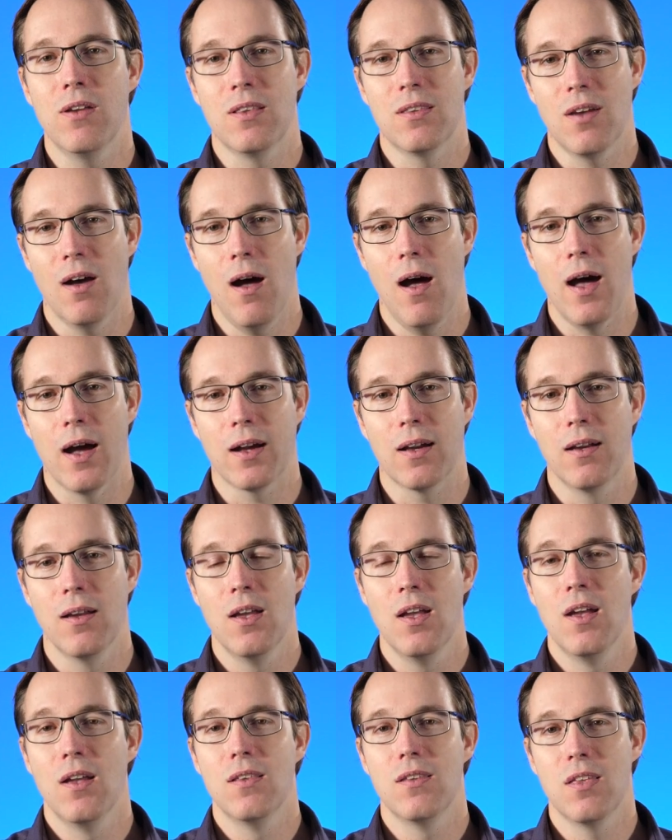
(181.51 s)
to talk
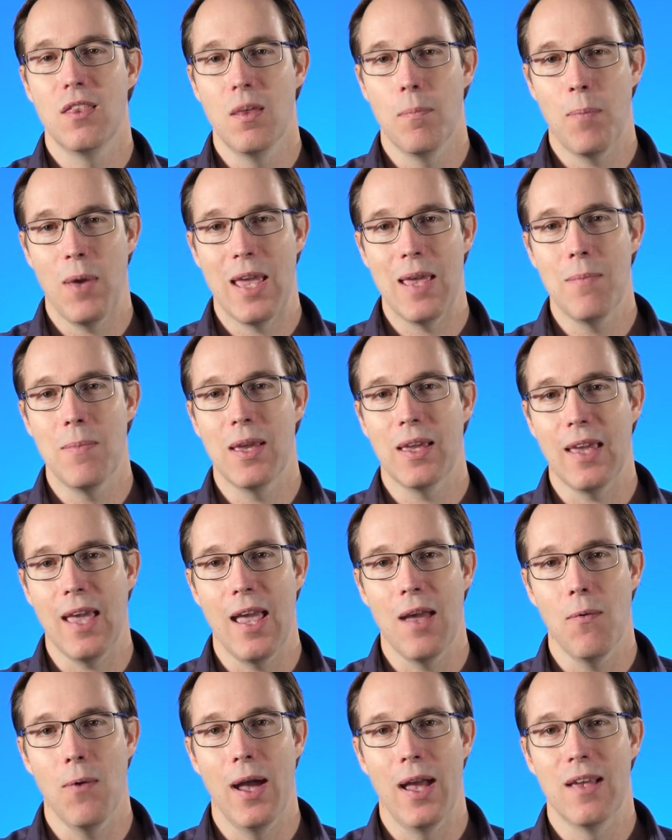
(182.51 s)
to the payment
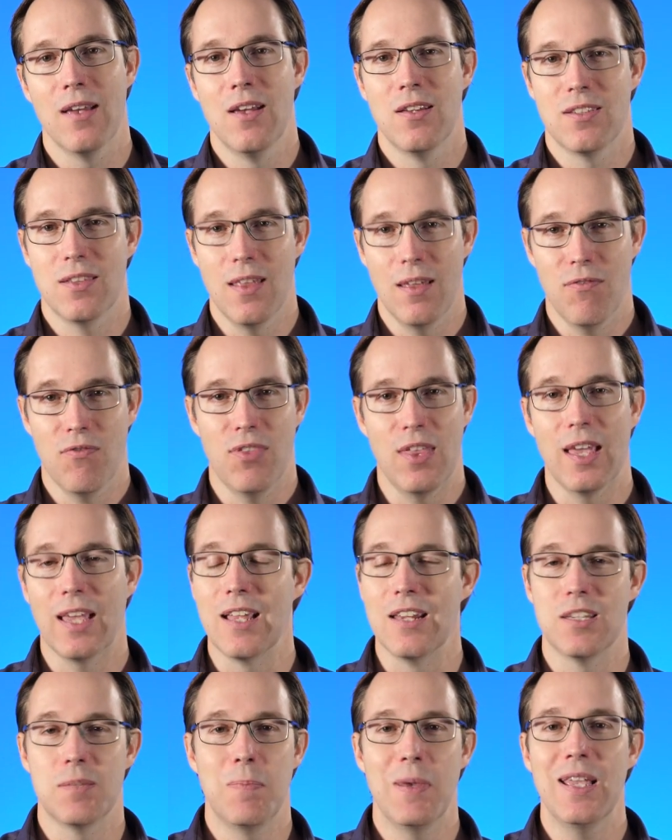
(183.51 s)
gateway so that they
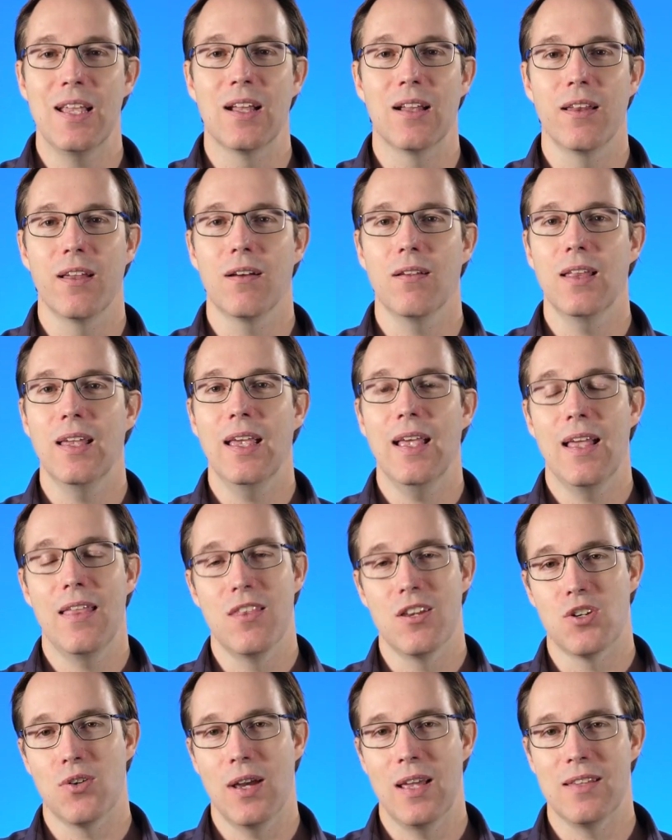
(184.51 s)
can speak clearly and
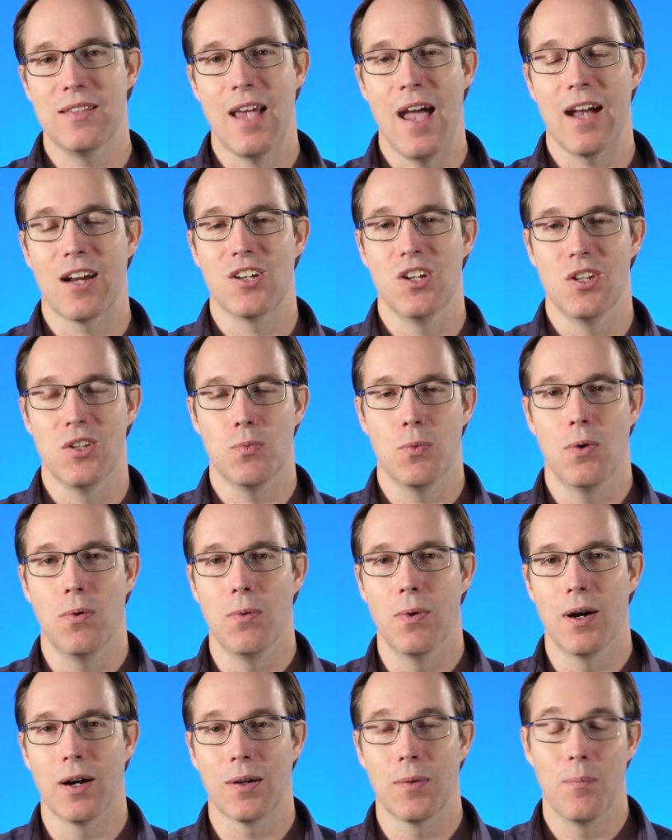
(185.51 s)
the transactions will
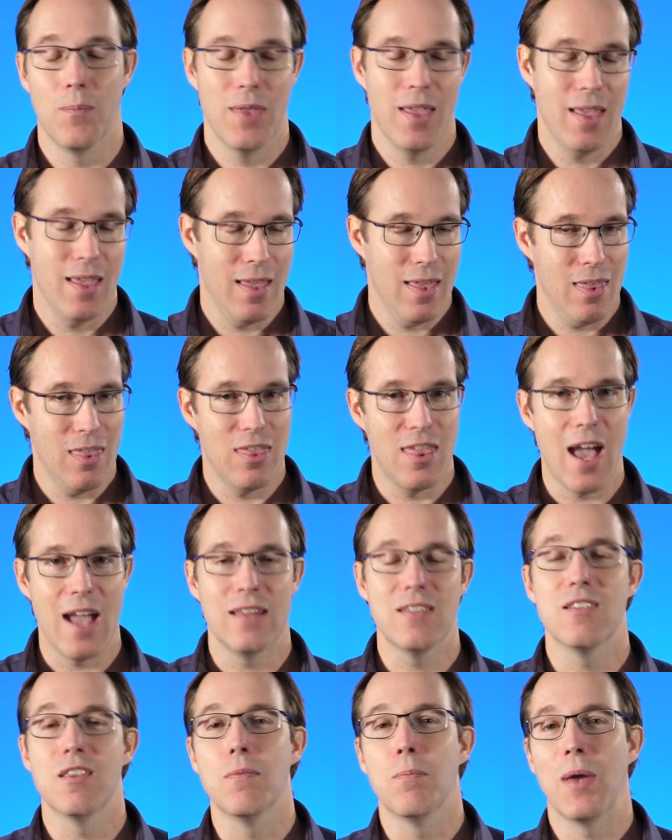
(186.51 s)
work?
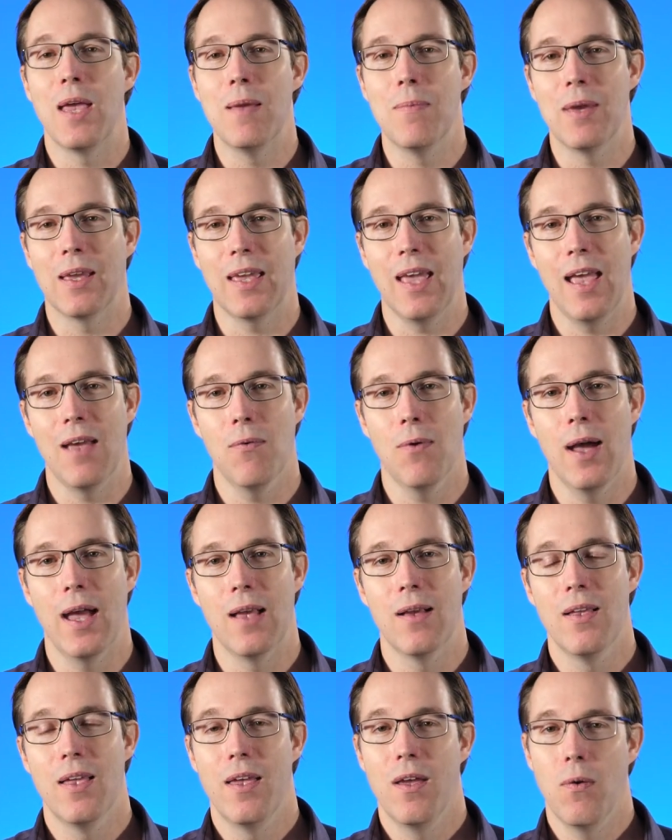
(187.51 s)
That's the payment
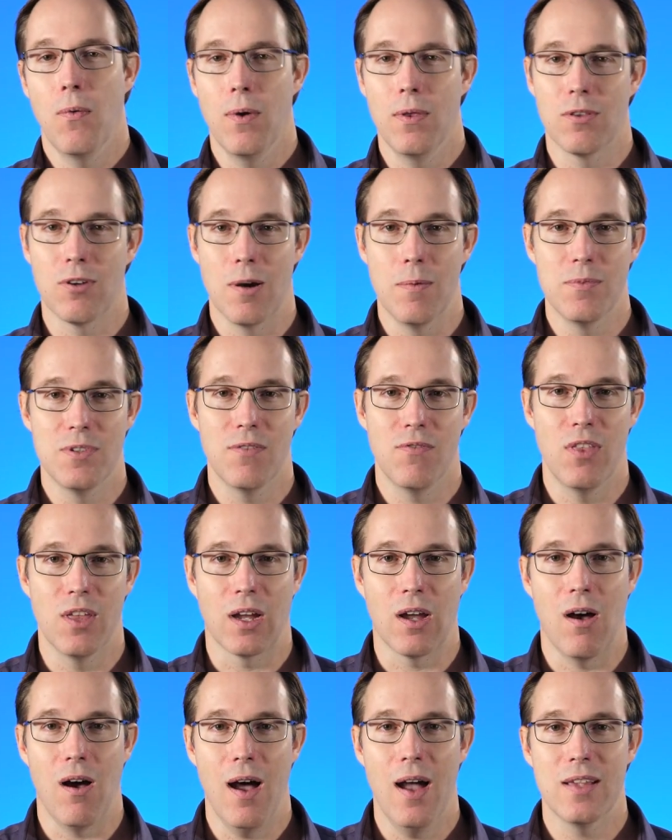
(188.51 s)
gateway. In terms of the
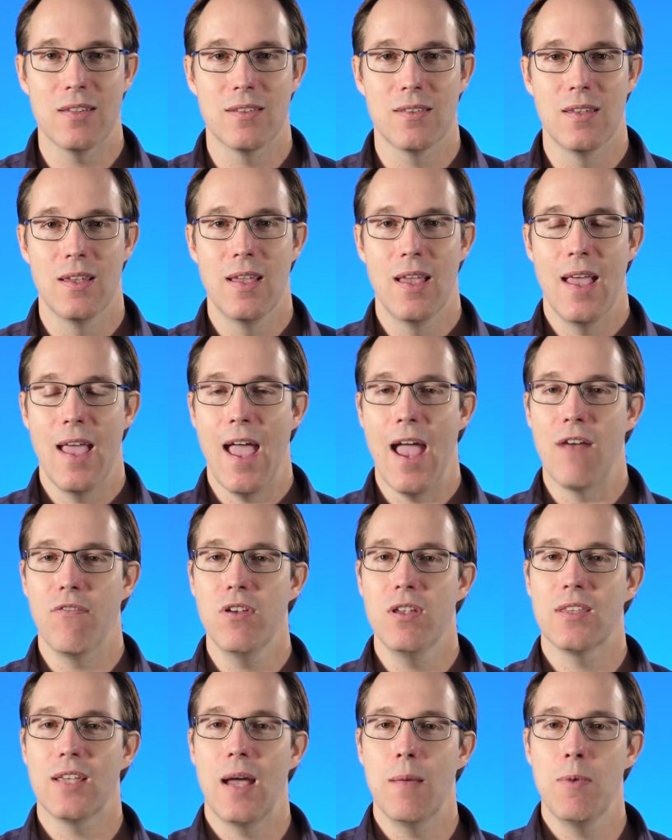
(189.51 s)
cost,
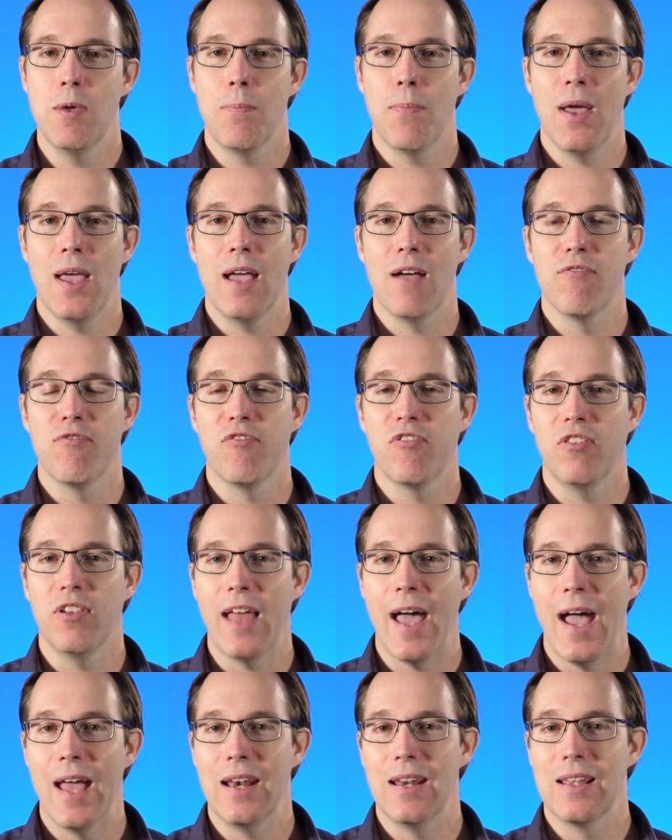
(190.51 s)
every time you pay a
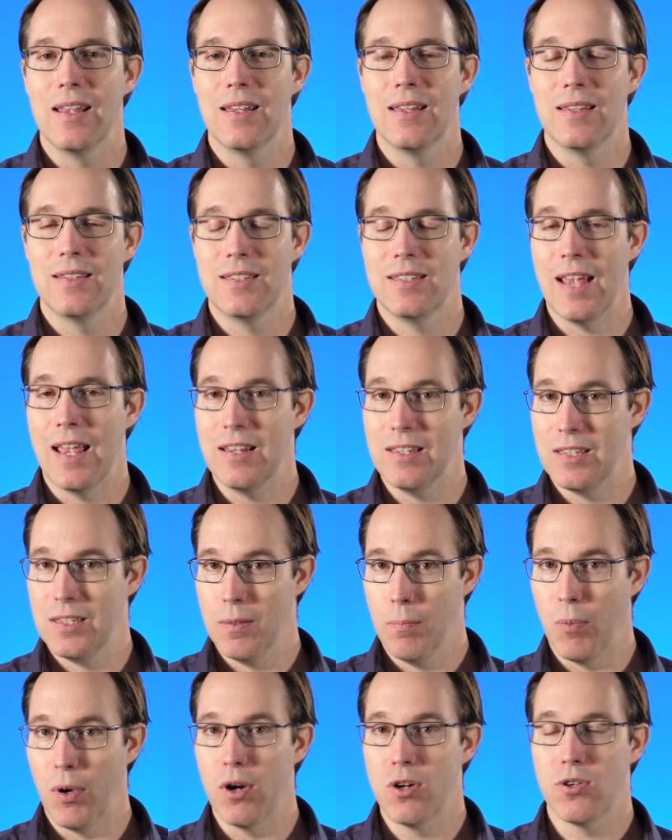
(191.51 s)
flat
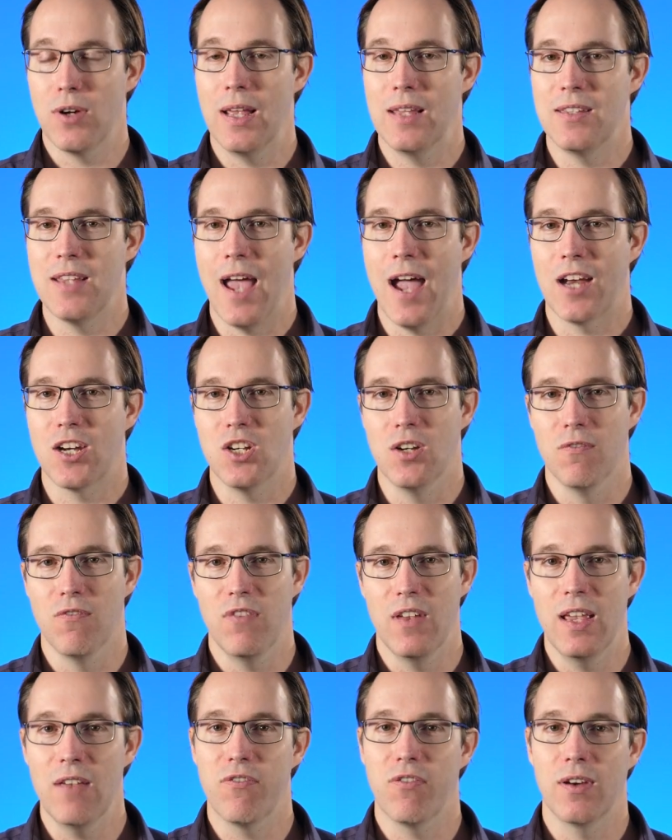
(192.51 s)
cents per transaction
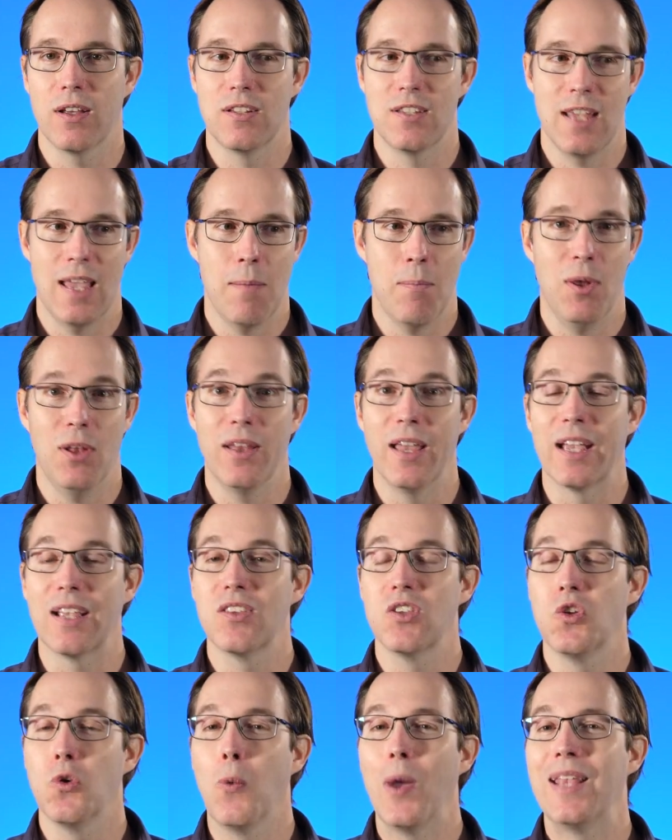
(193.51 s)
fee, for example,
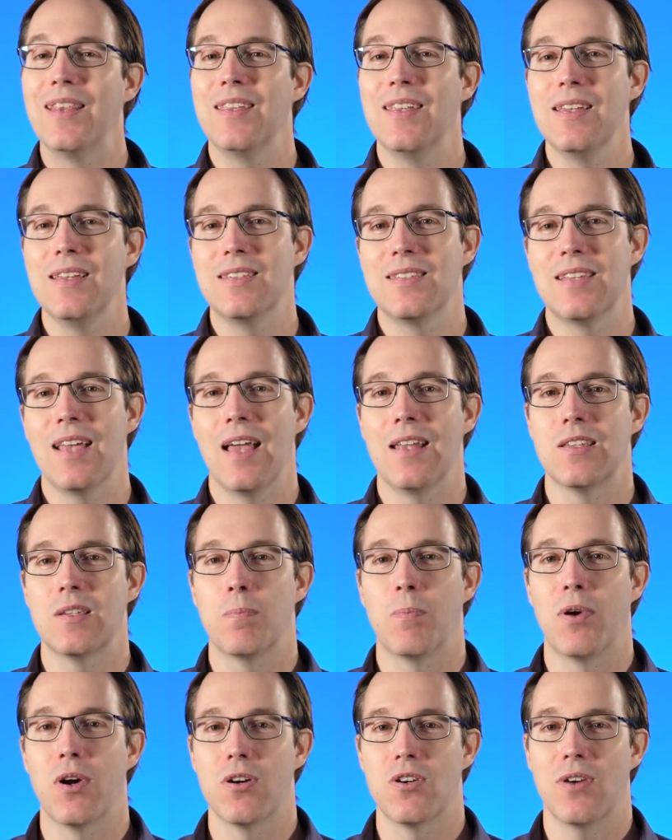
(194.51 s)
like 20 cents
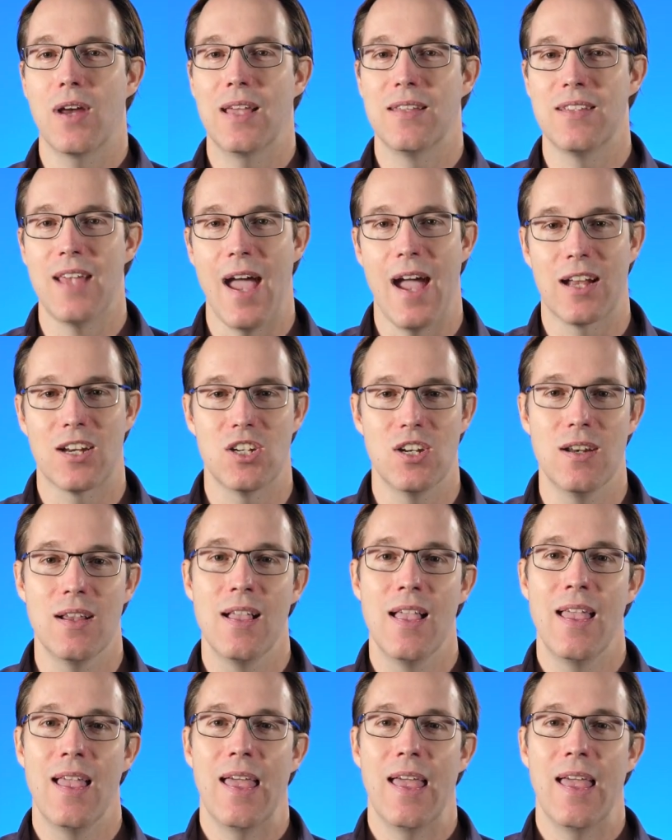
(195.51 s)
per transaction,